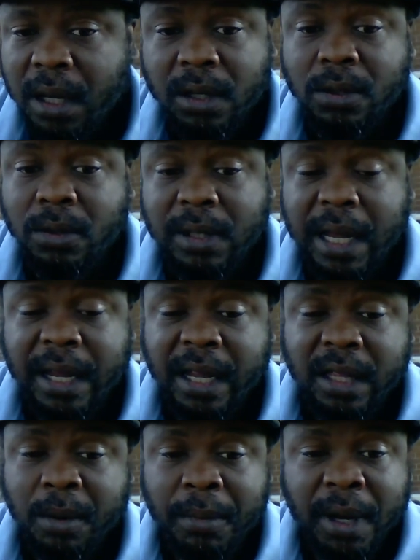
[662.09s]
as soon as I
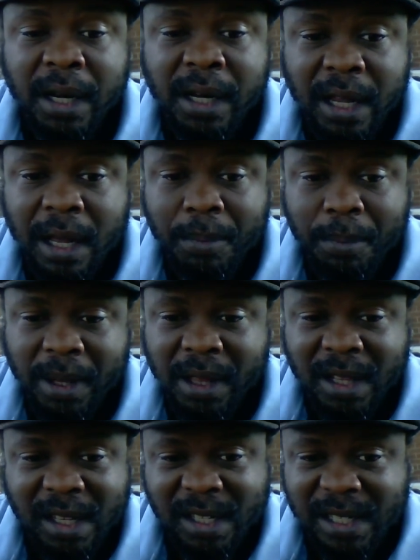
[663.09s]
get the money up and
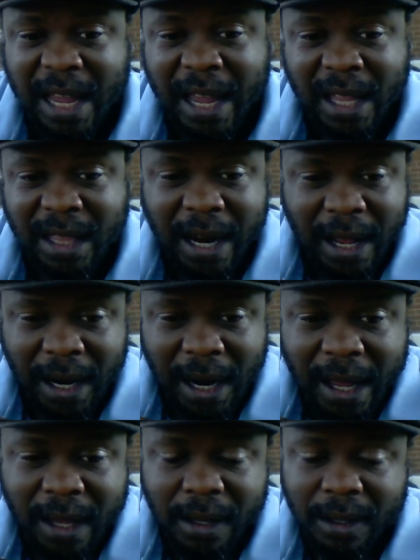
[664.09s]
the design that I
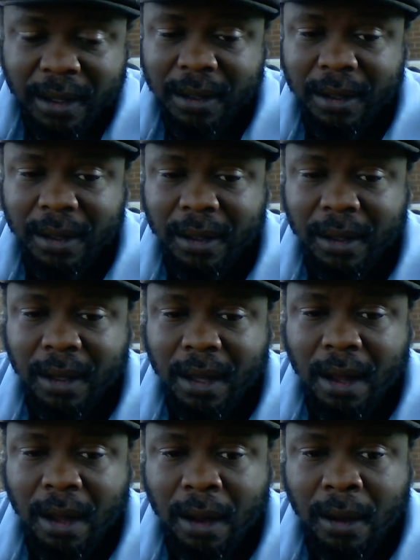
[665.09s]
like.
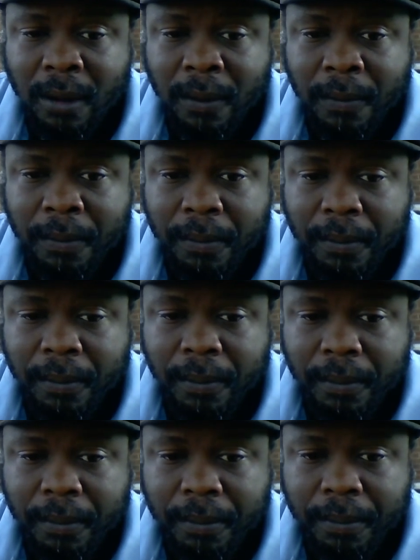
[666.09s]
Um,
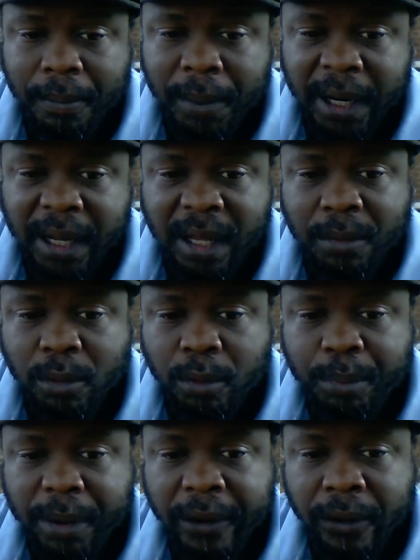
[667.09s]
but Hebrew
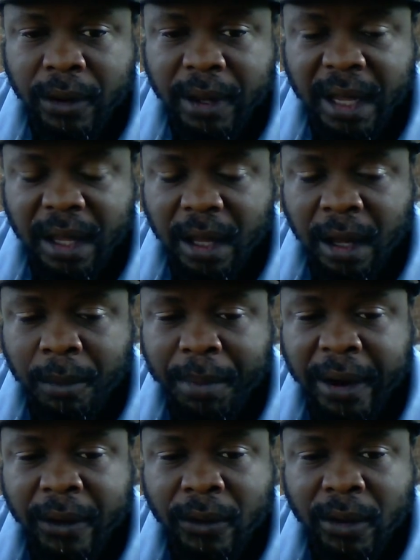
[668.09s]

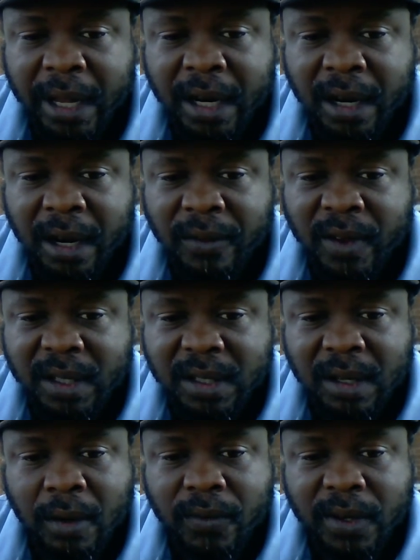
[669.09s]
apparel in and of
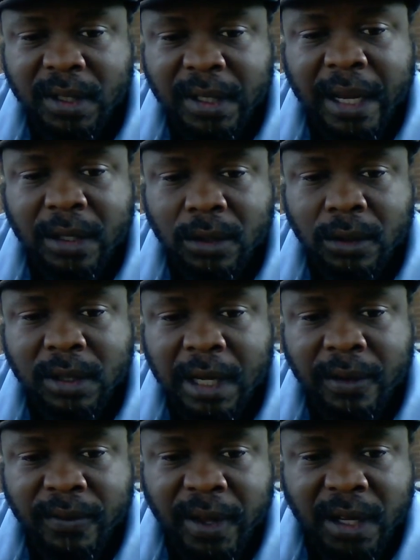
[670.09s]
itself is not your
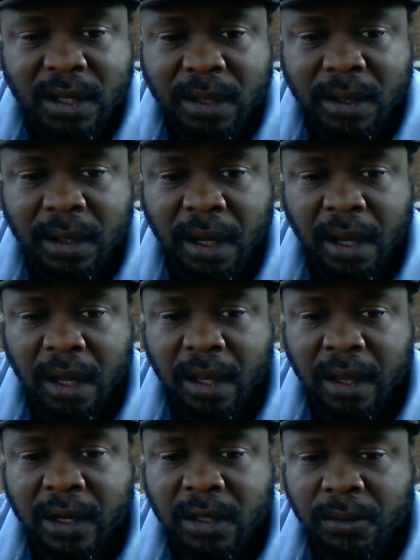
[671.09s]
salvation.
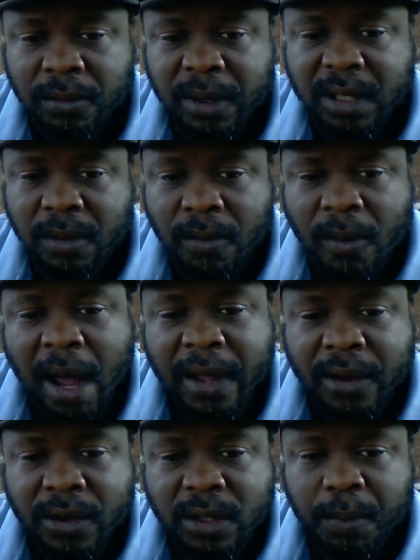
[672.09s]
There's a reason why
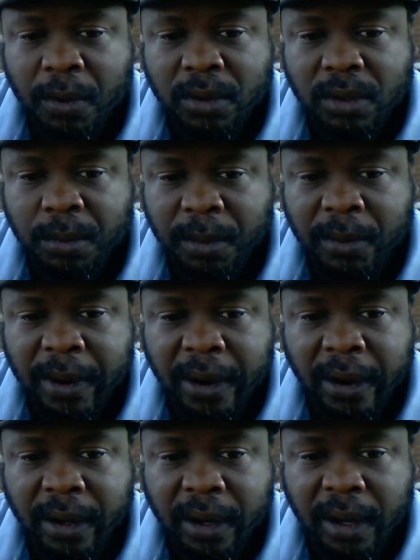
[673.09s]
you're supposed to be
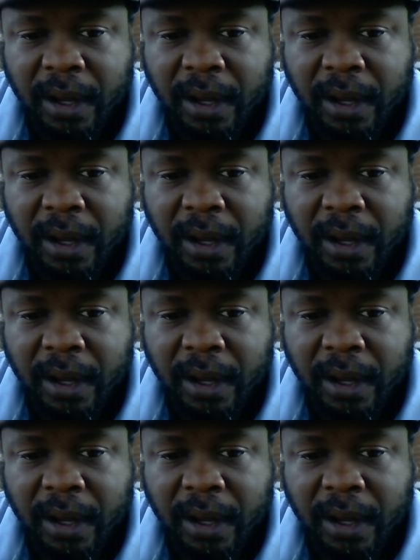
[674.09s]
wearing